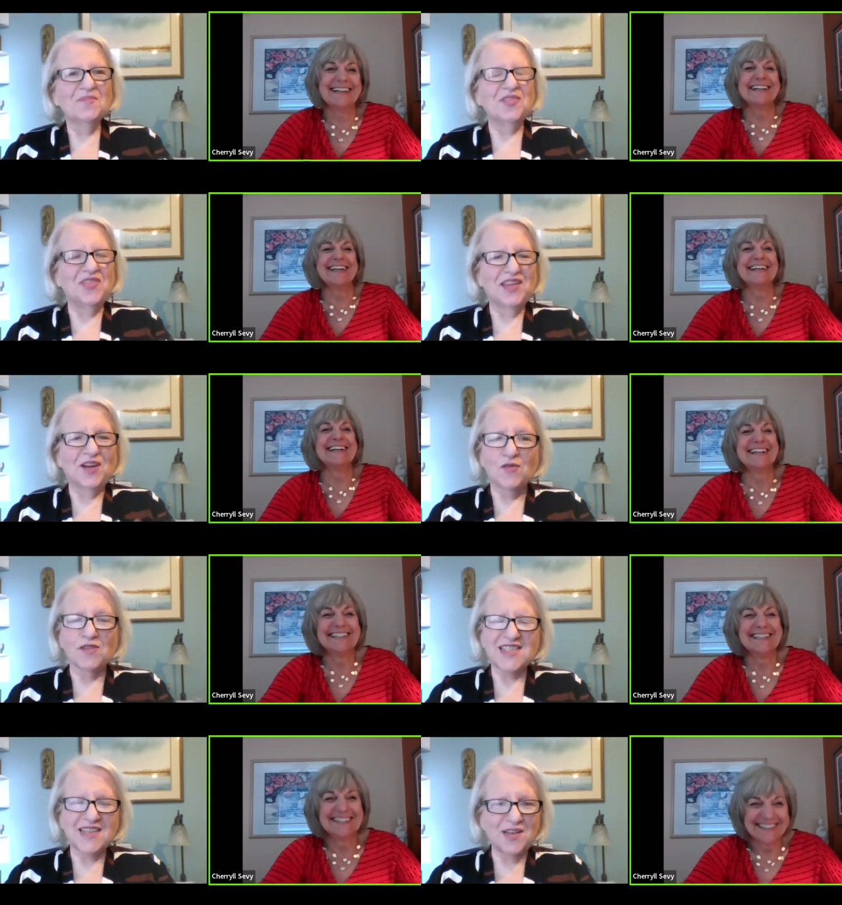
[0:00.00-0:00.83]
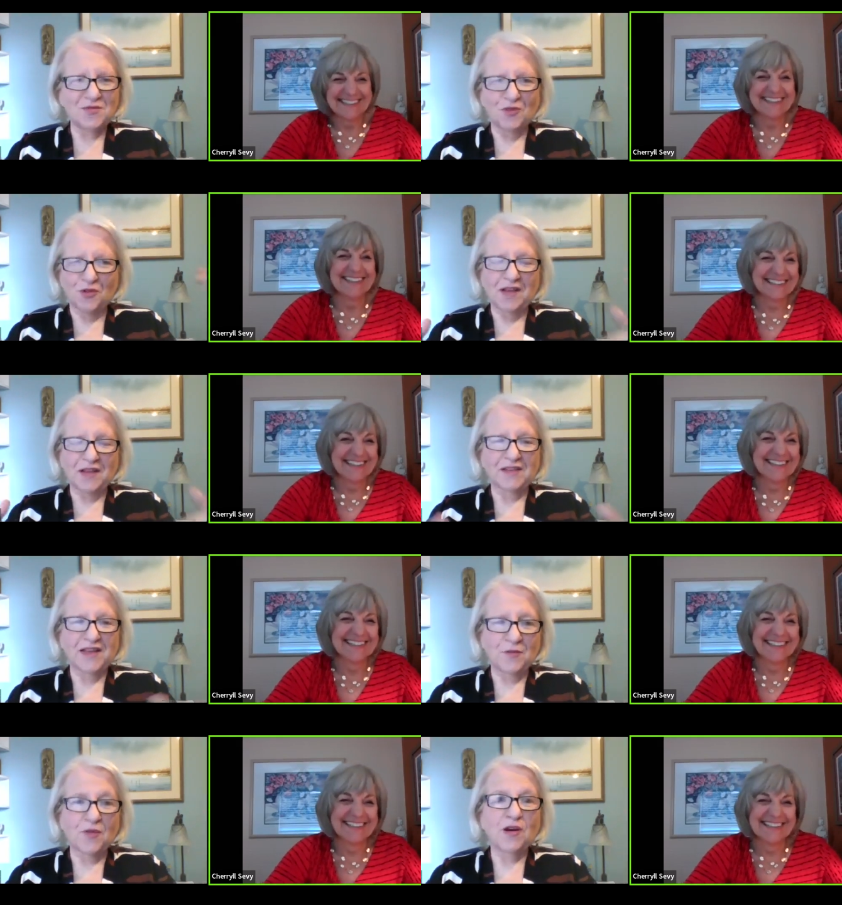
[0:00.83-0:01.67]
Speaker 1: but then all of a sudden we're
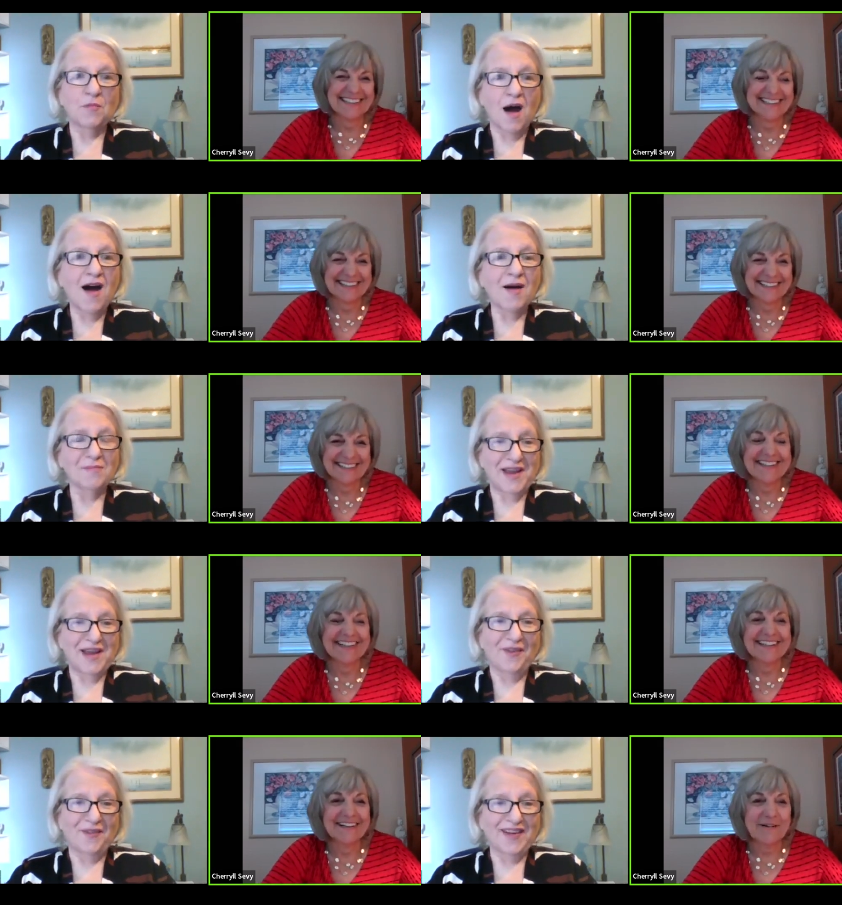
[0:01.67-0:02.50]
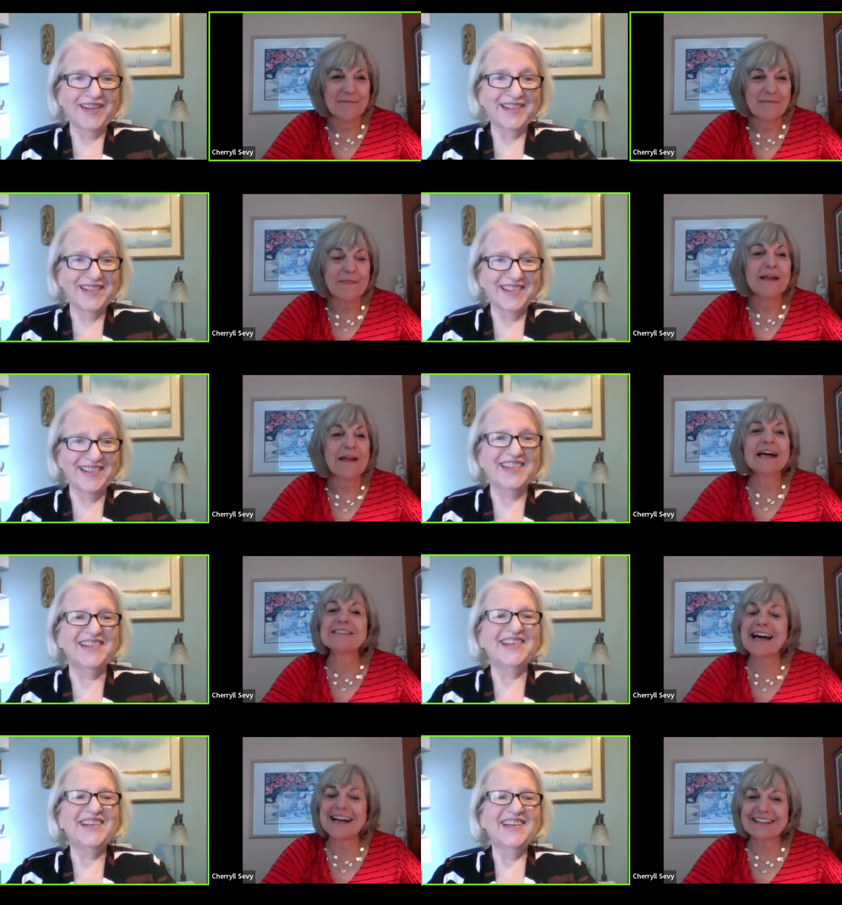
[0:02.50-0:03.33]
relegated. We're a mom now, right?
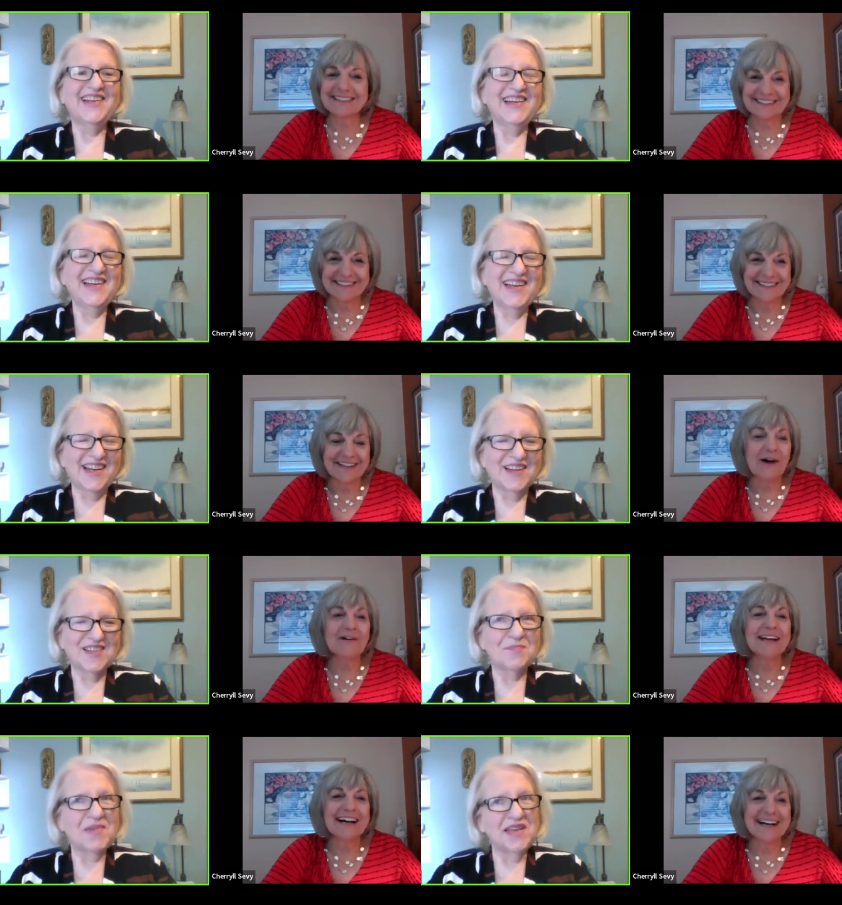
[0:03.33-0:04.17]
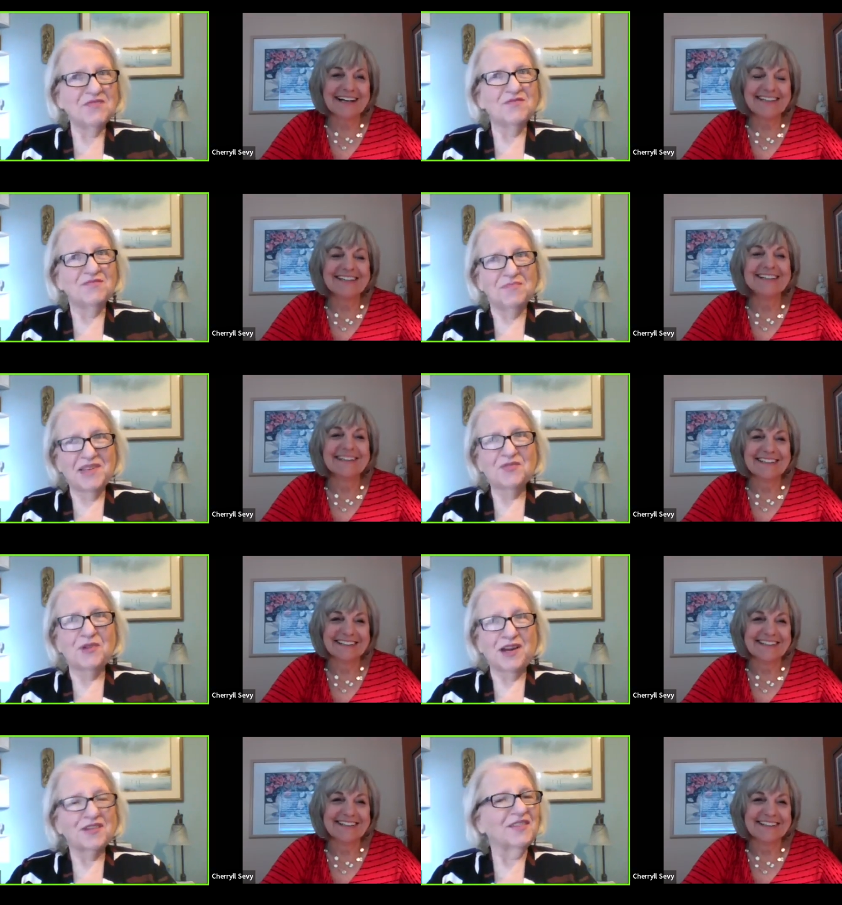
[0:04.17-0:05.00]
Exactly. Oh men, yeah. Men
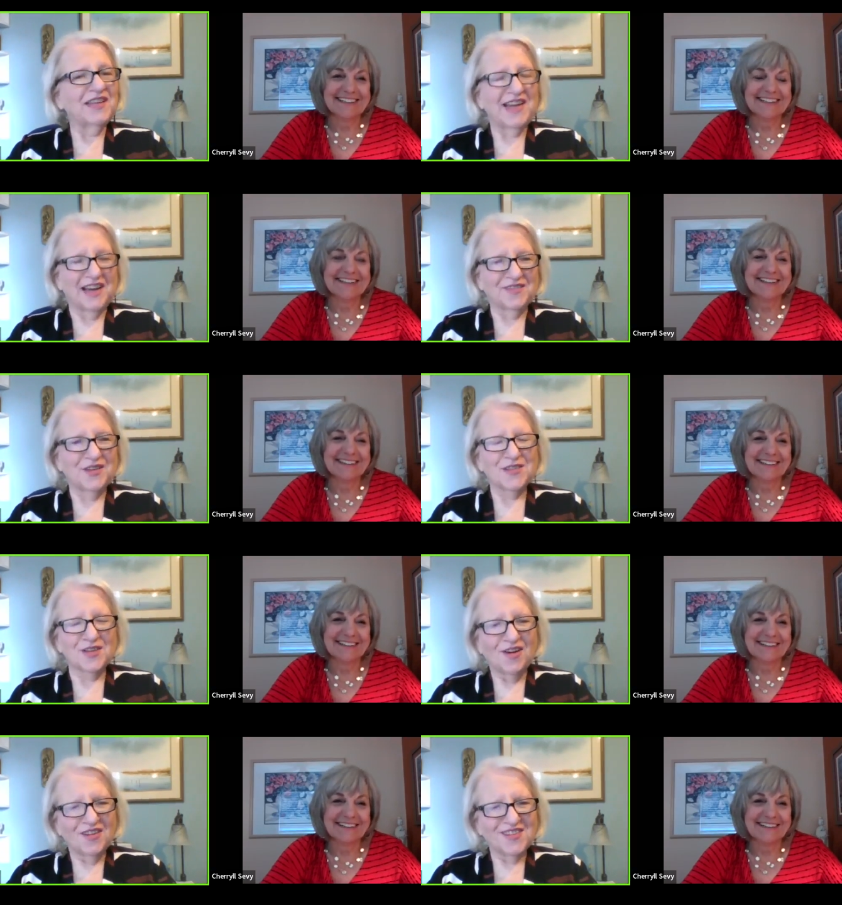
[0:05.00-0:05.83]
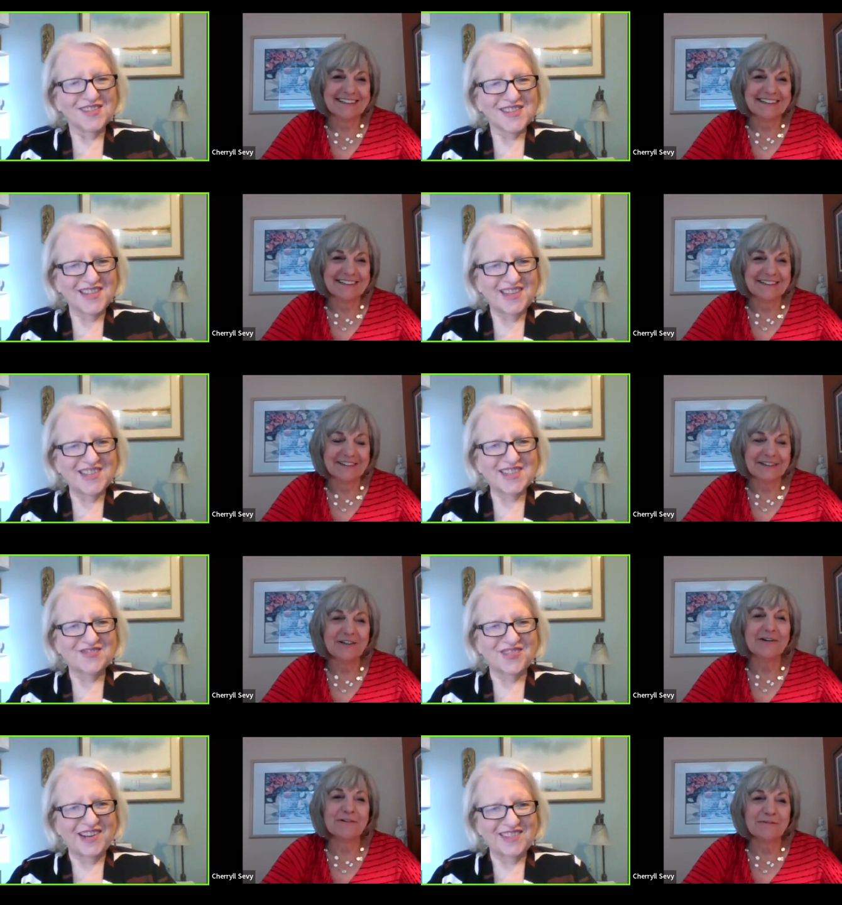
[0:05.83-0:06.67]
rarely got those calls. They just
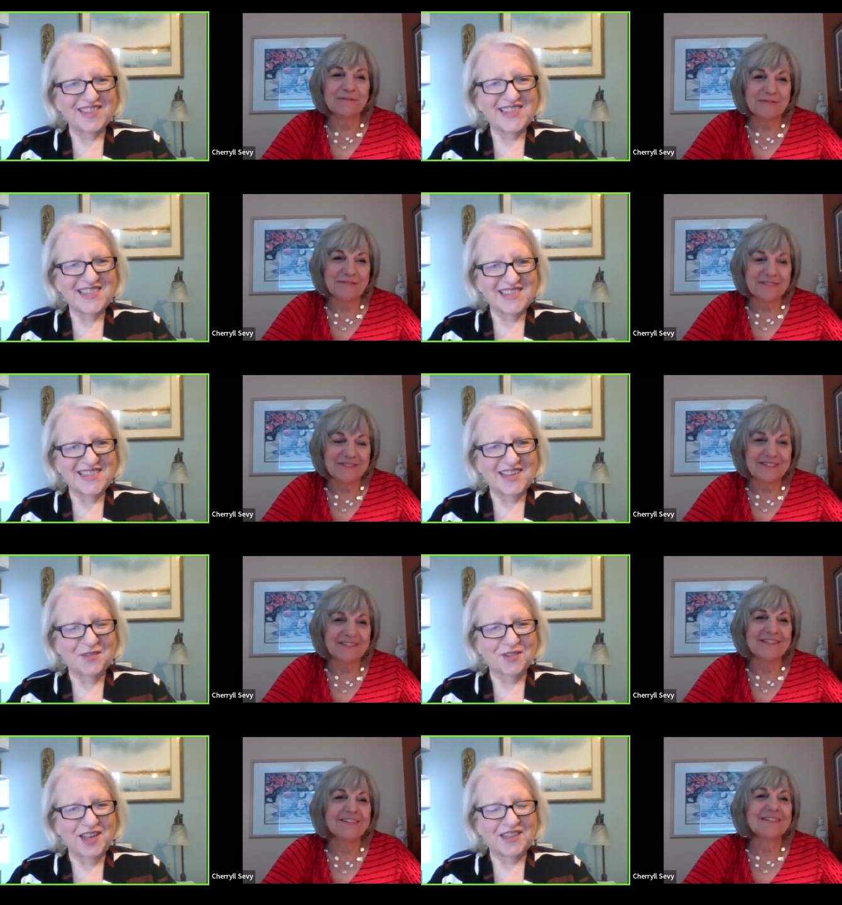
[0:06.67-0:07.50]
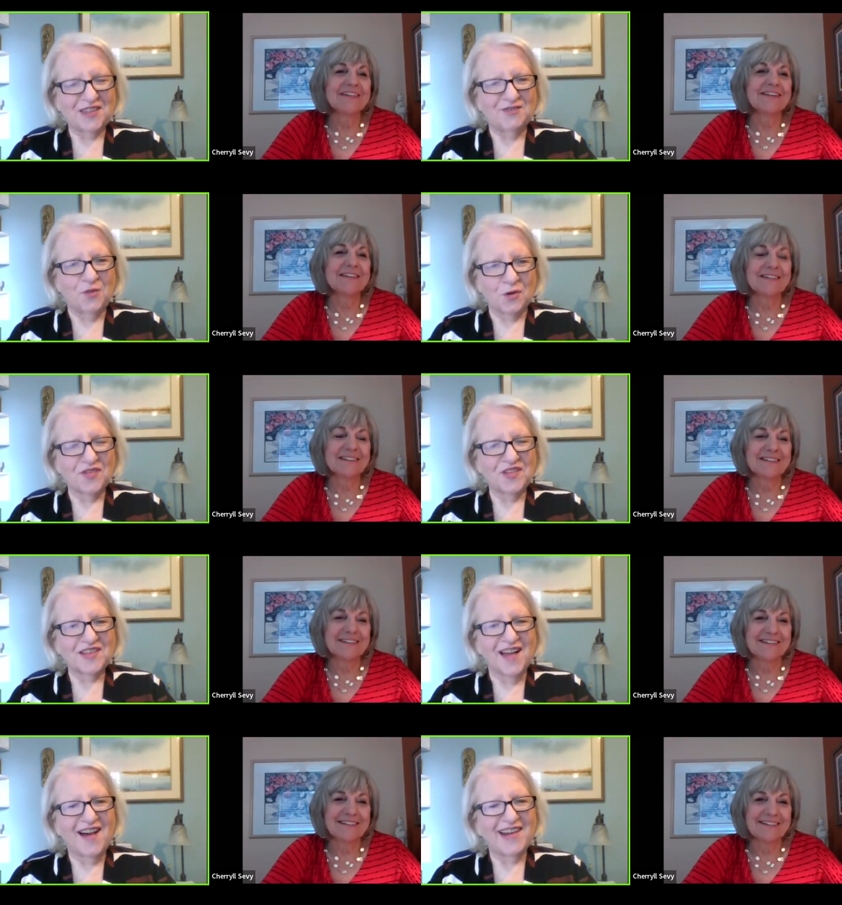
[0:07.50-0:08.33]
no. rarely didn't. They were like the fourth in
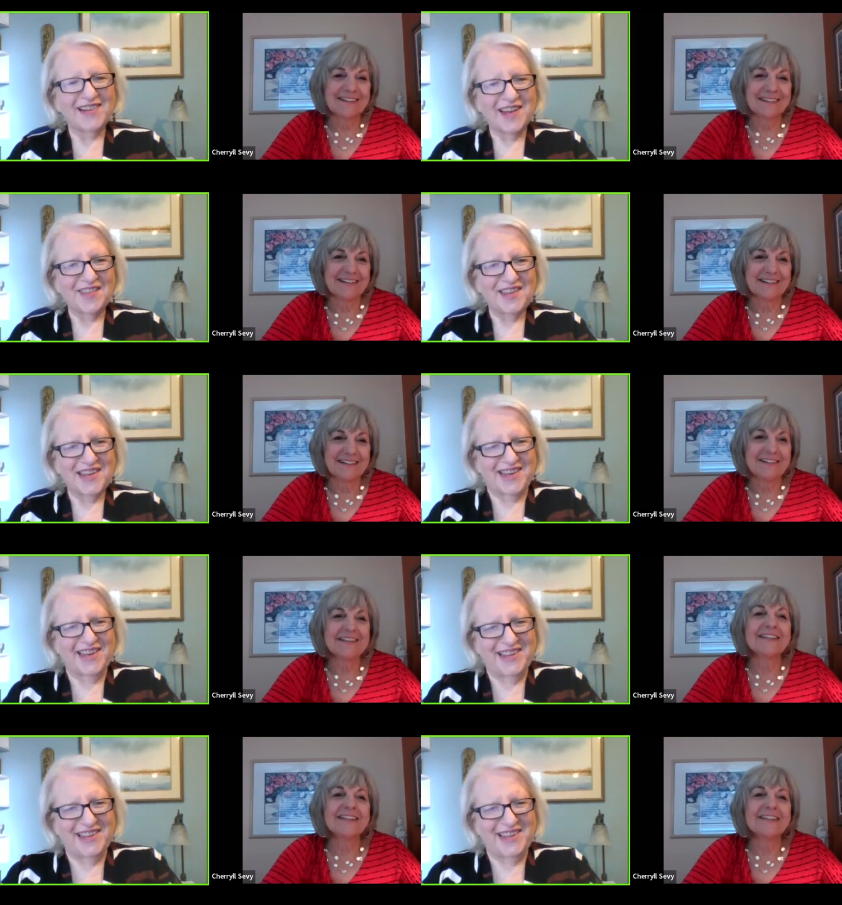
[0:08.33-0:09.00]
line, I think.